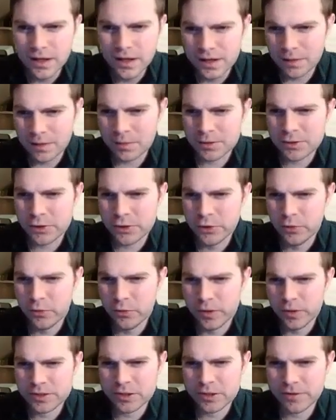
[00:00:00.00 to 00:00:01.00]
Number 2,
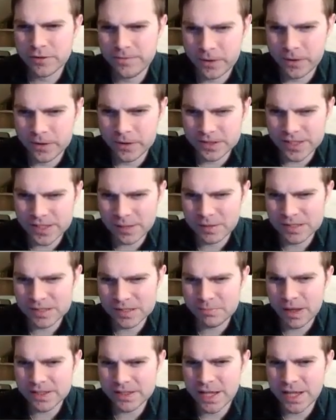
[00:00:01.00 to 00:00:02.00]
which of the following statements
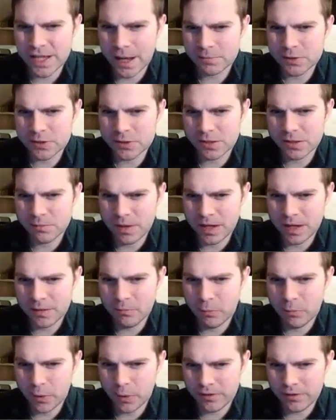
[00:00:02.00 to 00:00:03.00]
best captures the
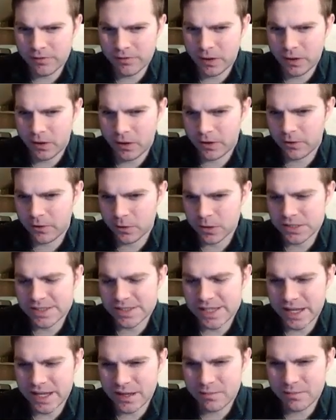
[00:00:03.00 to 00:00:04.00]
main point of the article's
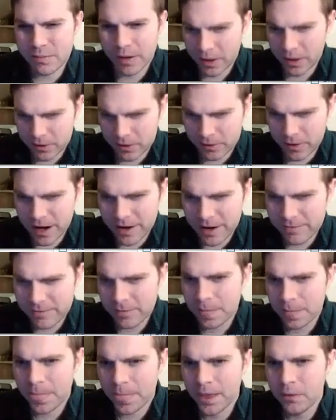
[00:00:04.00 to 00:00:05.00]
second paragraph?
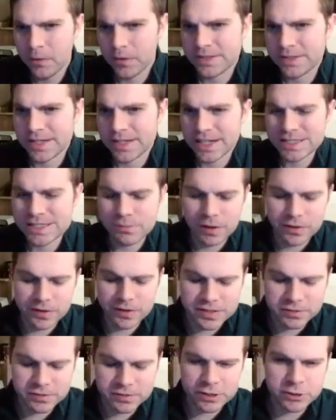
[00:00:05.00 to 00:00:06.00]
What's nice about
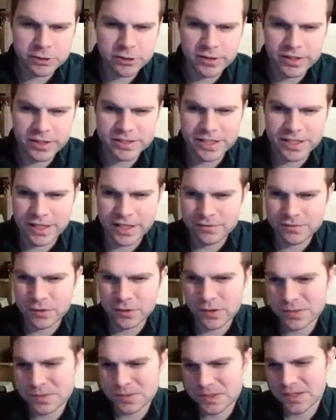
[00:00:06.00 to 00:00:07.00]
this question is it gives
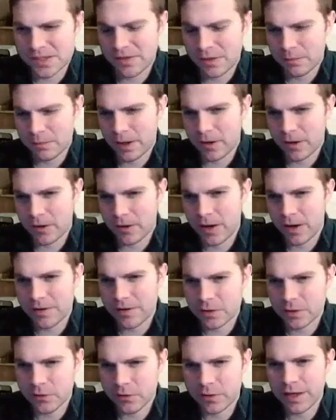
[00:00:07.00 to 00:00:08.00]
you a specific
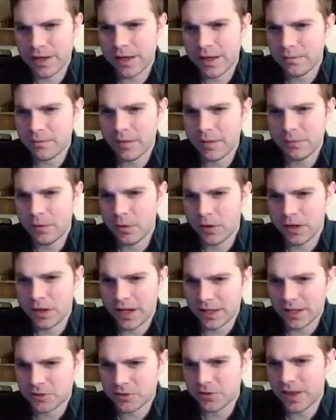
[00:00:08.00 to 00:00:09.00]
paragraph to look at. Maybe you can
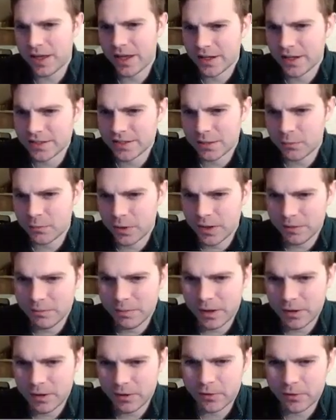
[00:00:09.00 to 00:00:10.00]
answer that as I'm reading
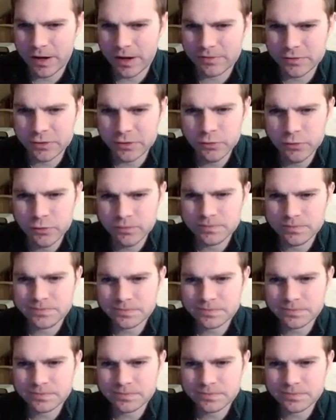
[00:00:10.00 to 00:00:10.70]
paragraph 2.